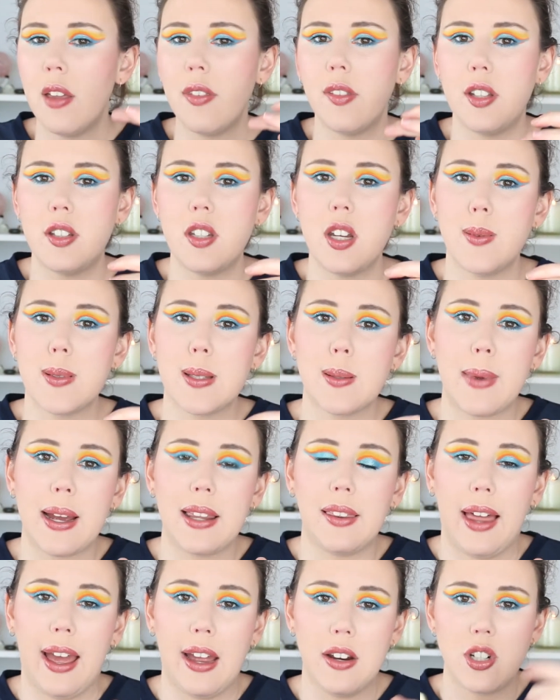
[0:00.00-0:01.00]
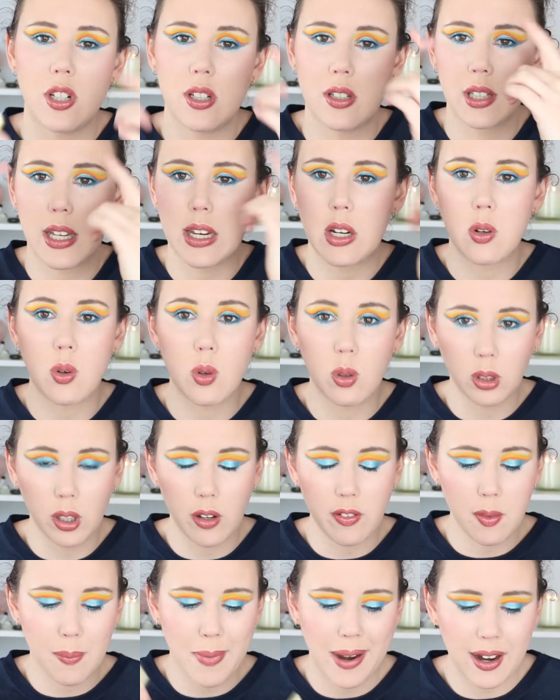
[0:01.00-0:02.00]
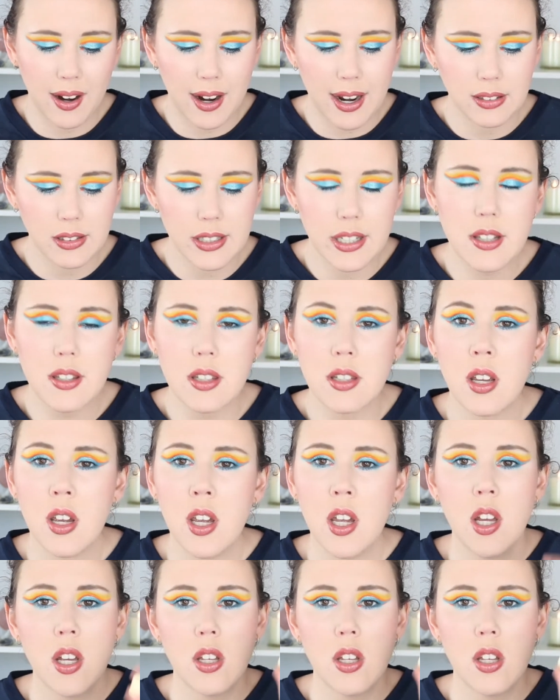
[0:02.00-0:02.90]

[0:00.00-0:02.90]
the tips of my lashes like all over my eyelids.